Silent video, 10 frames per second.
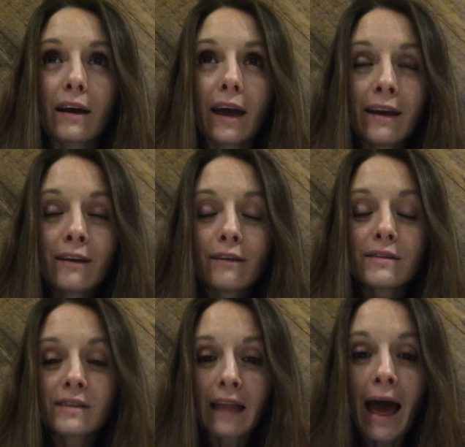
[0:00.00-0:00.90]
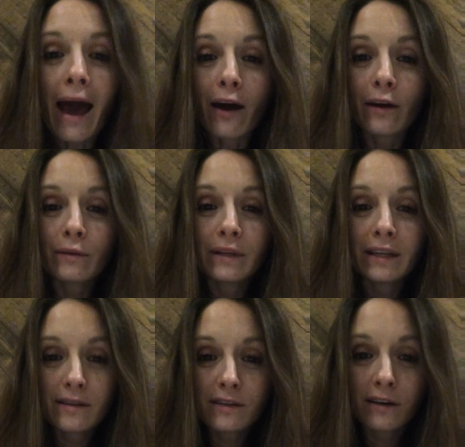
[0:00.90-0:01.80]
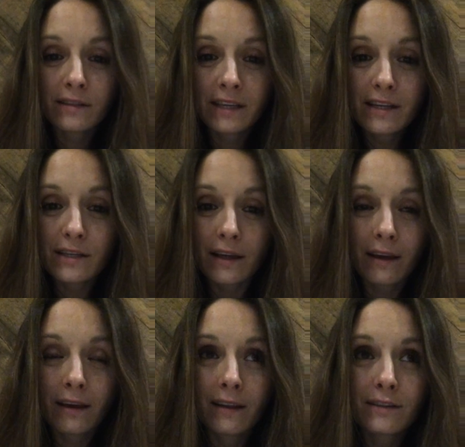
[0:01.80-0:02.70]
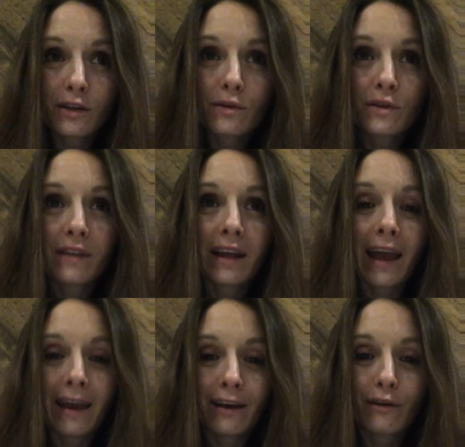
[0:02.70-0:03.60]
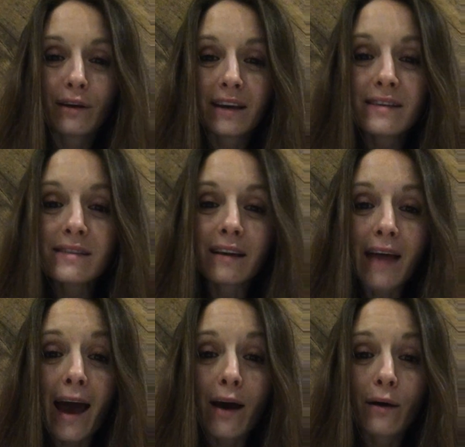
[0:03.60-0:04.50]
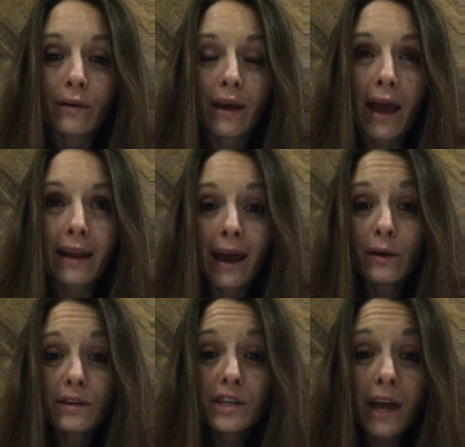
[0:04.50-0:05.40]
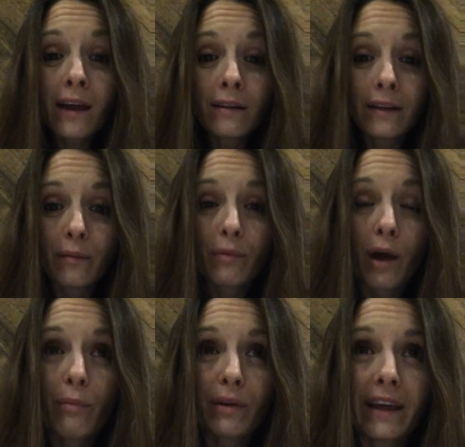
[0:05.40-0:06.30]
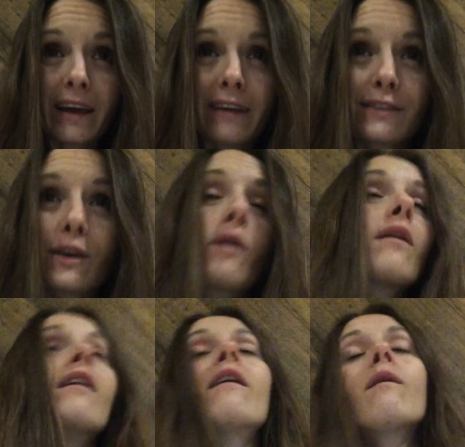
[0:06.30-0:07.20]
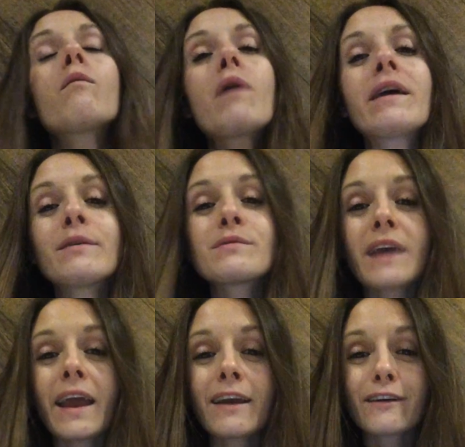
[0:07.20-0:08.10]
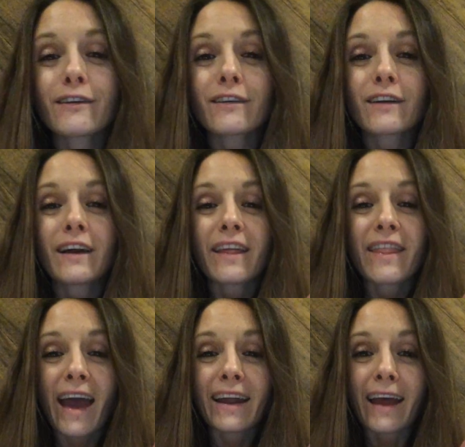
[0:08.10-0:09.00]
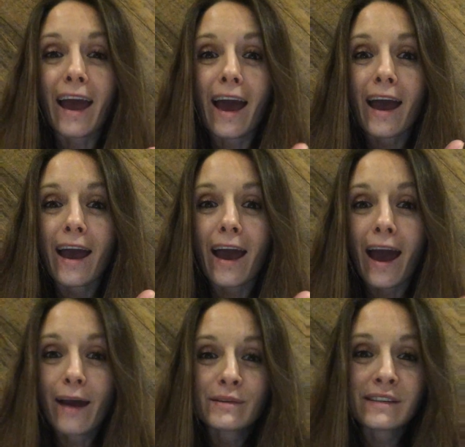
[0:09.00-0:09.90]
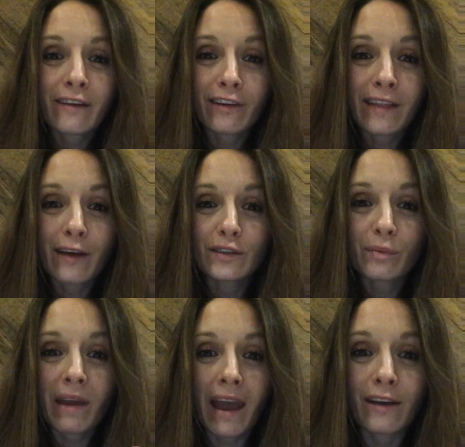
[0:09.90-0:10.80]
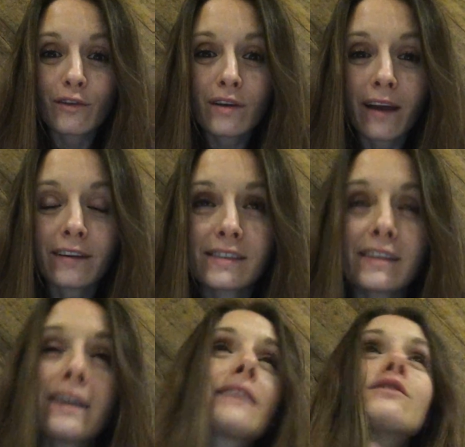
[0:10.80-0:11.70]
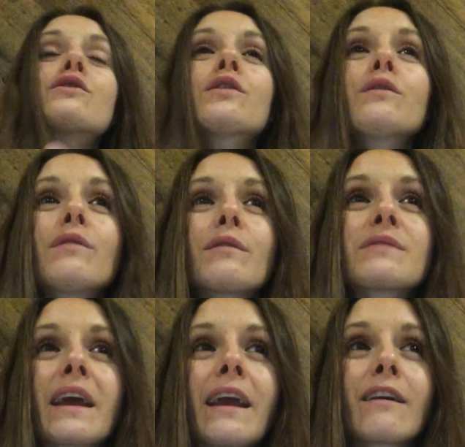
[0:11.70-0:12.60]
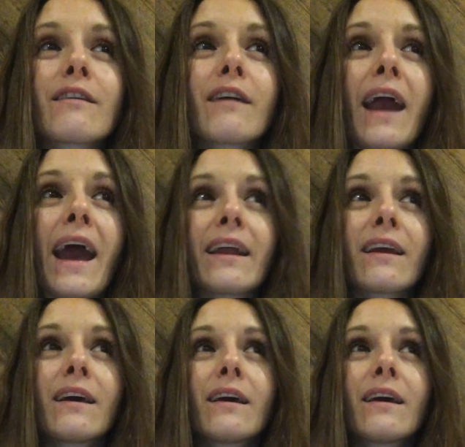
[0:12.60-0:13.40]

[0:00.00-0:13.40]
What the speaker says: anger is allowed. We need to start teaching children that anger is allowed and how to channel it properly. So one, there was anger that I was never allowed to be angry, I could see, and two, there was anger at